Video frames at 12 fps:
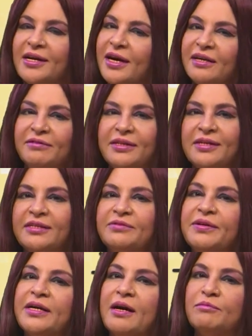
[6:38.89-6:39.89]
And with this,
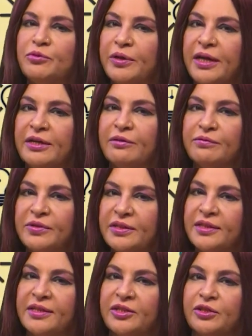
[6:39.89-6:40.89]
we come to an end of
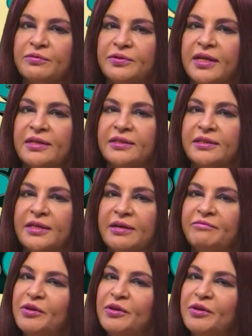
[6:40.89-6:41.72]
this edition of Science Time.